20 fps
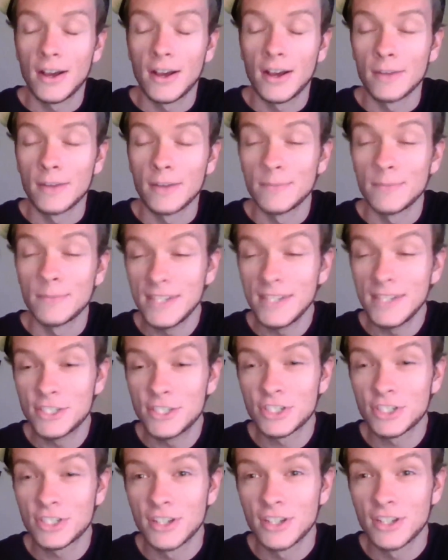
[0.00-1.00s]
each
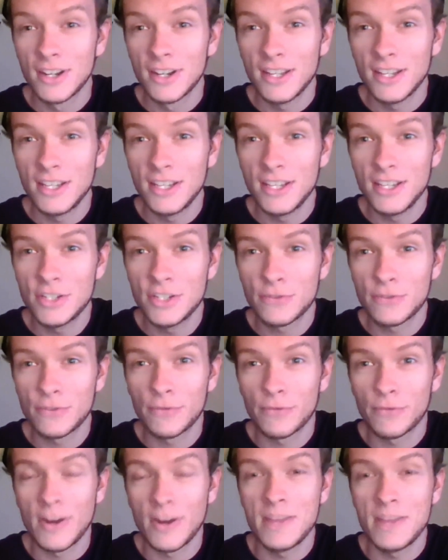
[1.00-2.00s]

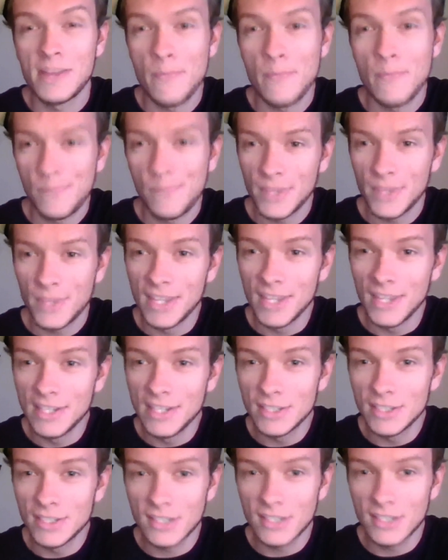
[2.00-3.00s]
frame is
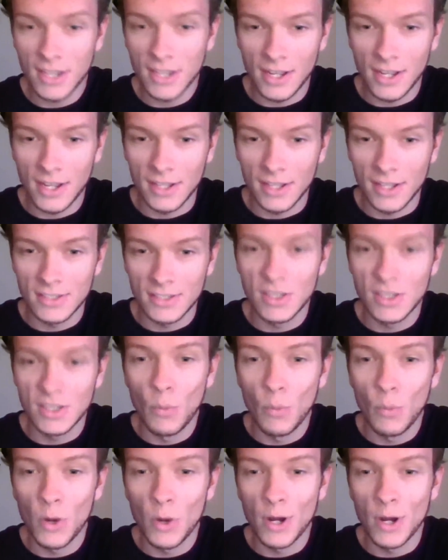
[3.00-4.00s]
somewhat
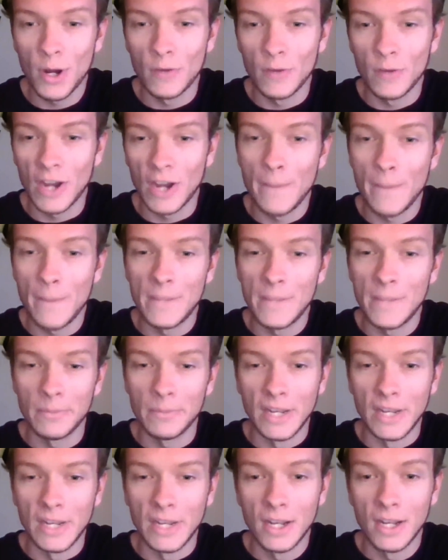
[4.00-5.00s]
of a commitment,
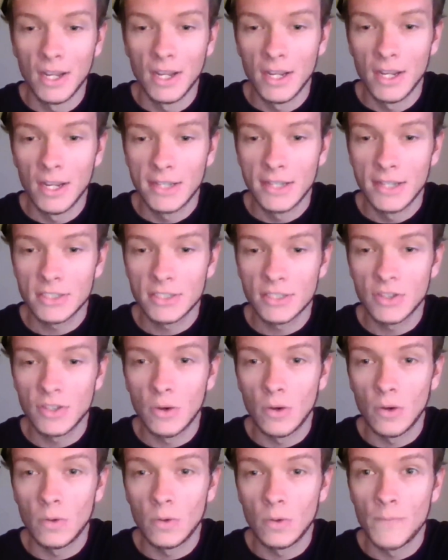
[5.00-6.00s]
so
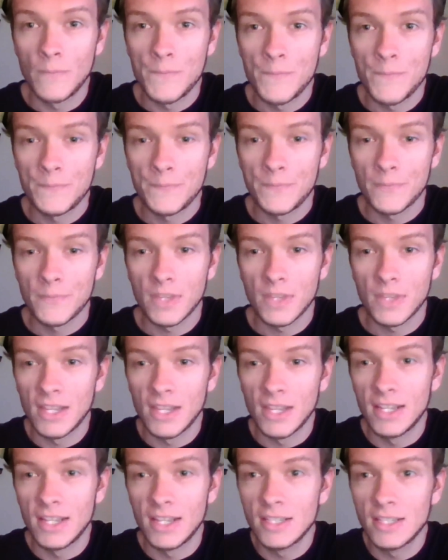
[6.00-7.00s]
it
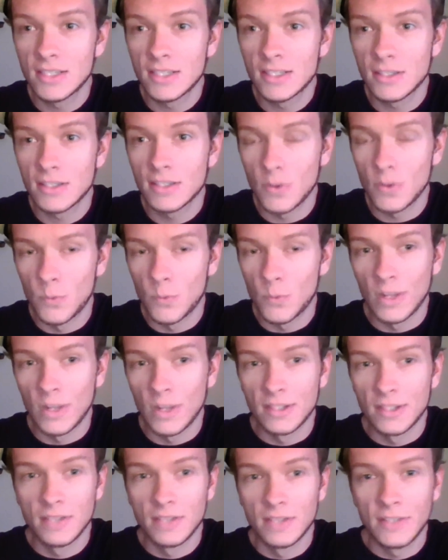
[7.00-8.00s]
is
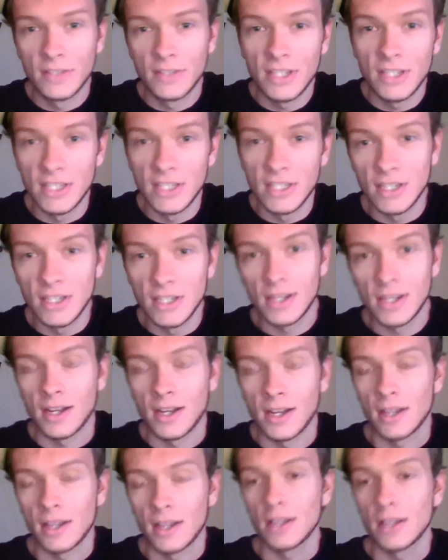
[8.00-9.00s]
relatively
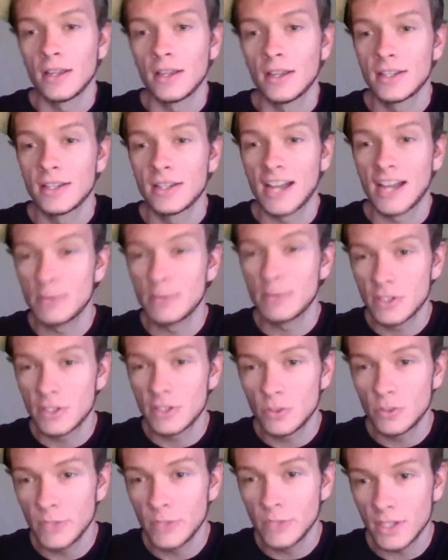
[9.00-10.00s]
time
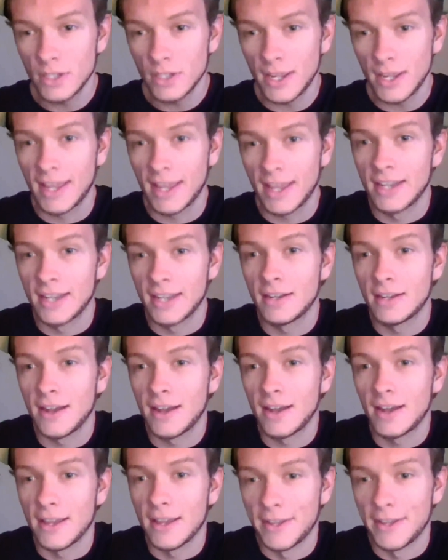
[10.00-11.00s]
consuming, and
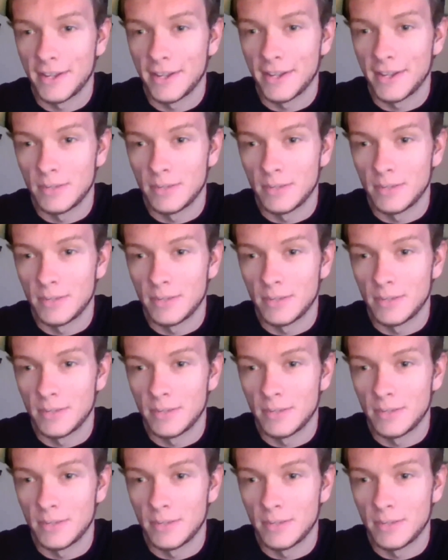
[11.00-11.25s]
it